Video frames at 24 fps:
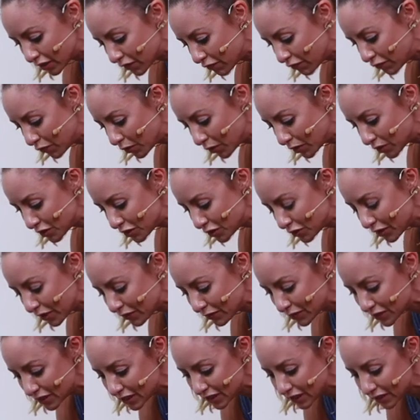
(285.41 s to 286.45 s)
to look forward to
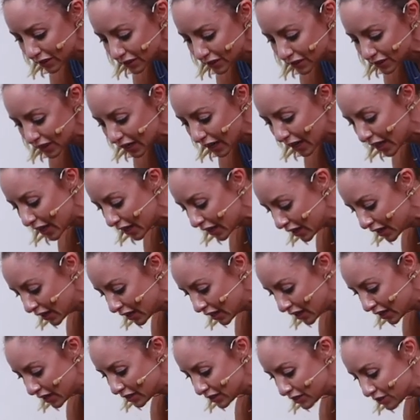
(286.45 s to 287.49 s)
every single day,
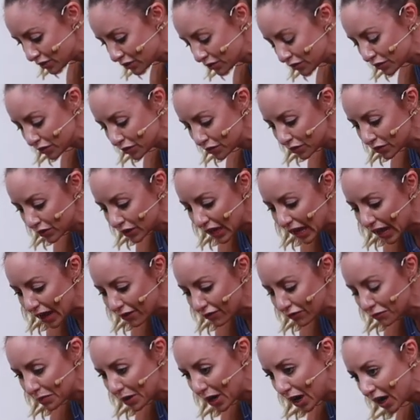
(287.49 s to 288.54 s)
to
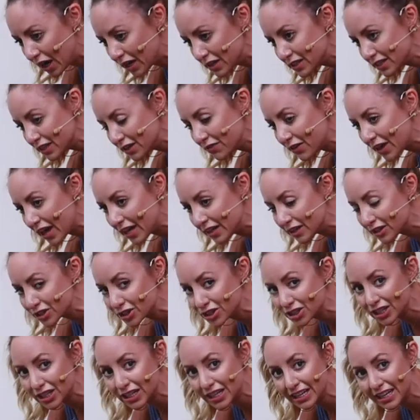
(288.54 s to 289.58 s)
have positive
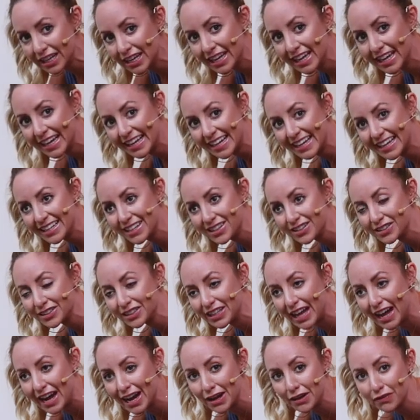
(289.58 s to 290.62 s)
energy in
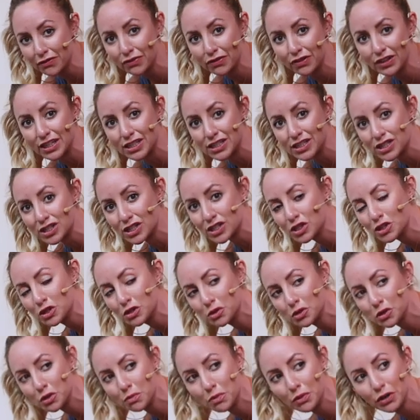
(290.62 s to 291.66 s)
your life is
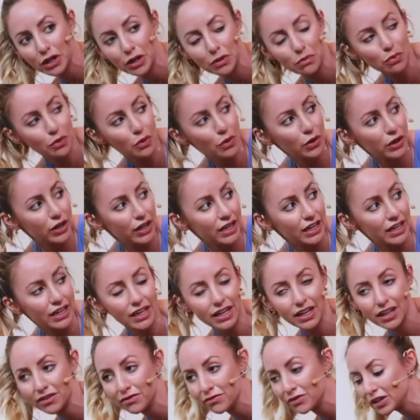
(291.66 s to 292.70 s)
super
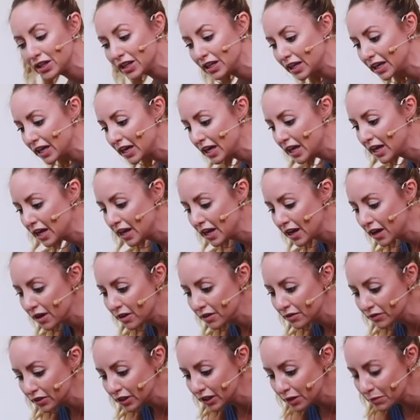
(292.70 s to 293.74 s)
important. It can really,
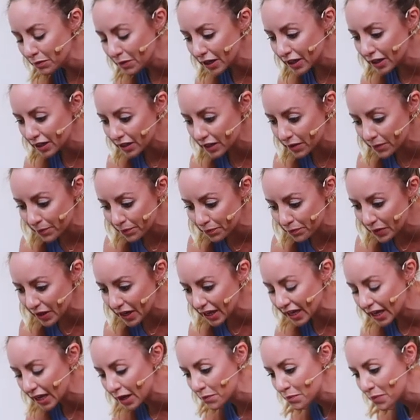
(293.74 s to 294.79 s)
really make a
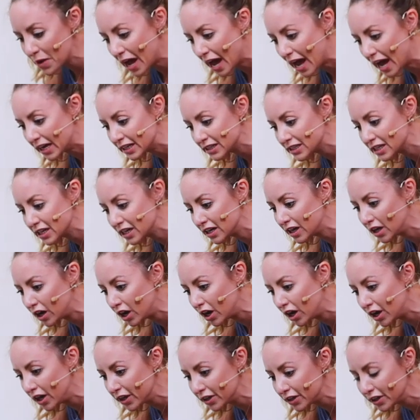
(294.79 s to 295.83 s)
big impact
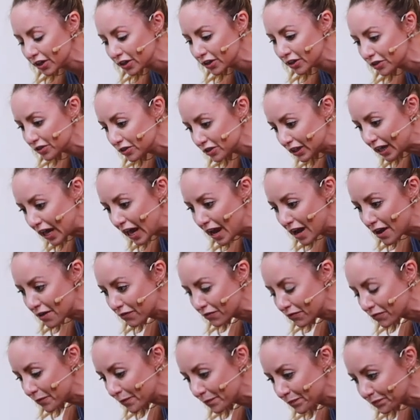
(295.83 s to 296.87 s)
on your
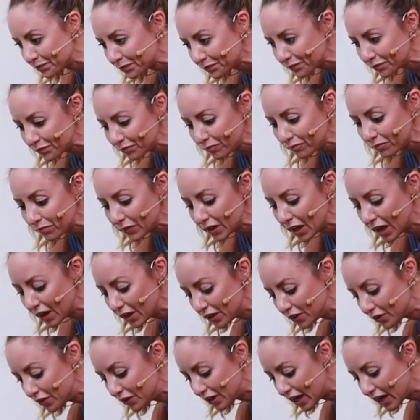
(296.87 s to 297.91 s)
life.
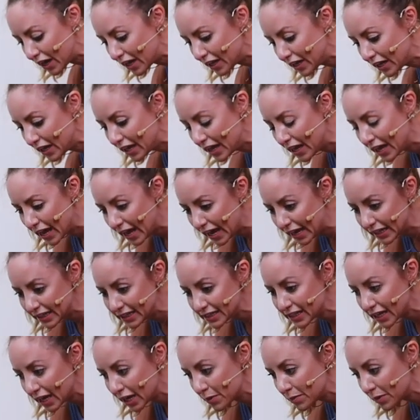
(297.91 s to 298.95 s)
I know that
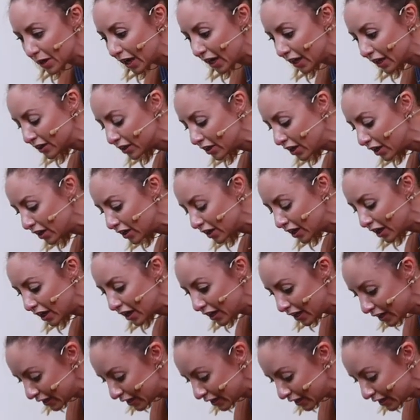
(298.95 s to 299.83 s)
anytime I log